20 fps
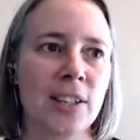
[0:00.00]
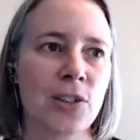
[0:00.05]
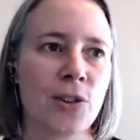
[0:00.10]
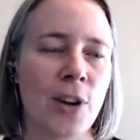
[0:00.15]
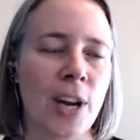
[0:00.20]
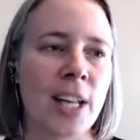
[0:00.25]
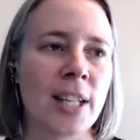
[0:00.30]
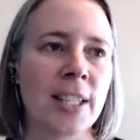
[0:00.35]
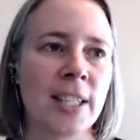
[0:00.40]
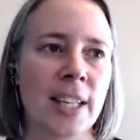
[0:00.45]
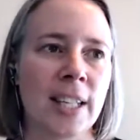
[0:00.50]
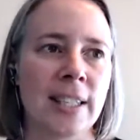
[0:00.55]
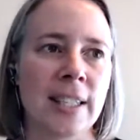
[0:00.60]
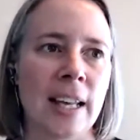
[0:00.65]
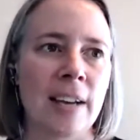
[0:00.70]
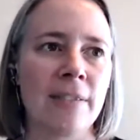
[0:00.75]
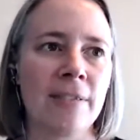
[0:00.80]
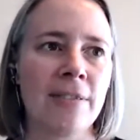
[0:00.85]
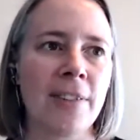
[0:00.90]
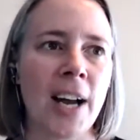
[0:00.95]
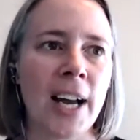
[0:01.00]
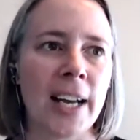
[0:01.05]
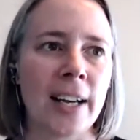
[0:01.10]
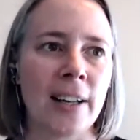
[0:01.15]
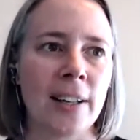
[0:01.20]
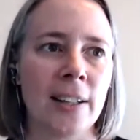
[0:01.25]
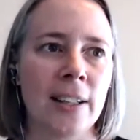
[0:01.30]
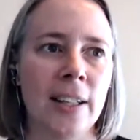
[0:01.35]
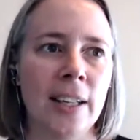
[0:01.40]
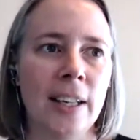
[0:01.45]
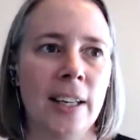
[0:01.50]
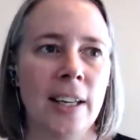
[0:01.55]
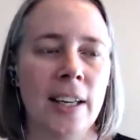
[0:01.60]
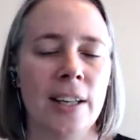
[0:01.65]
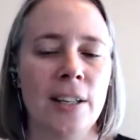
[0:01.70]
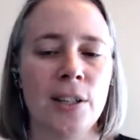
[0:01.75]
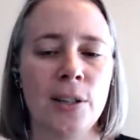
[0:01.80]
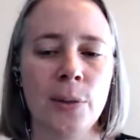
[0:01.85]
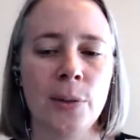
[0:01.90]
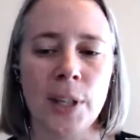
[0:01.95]
translates that file
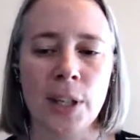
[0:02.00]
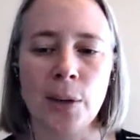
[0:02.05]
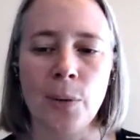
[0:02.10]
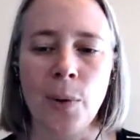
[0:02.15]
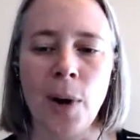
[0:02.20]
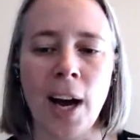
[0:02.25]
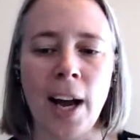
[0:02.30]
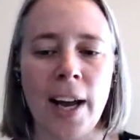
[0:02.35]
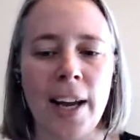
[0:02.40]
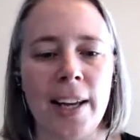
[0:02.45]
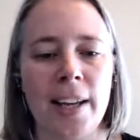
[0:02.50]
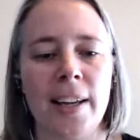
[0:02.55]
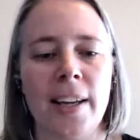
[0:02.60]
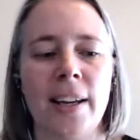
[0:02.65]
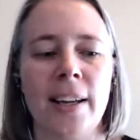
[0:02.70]
into a UI.